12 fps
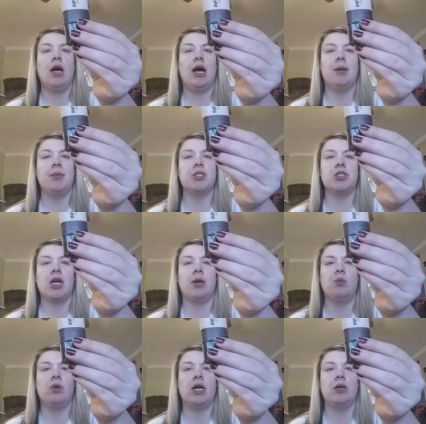I'm in shade
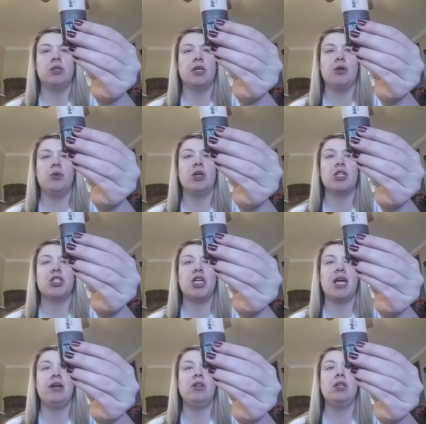102
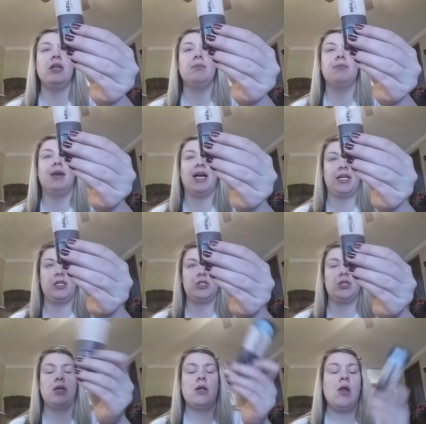Shell Beige.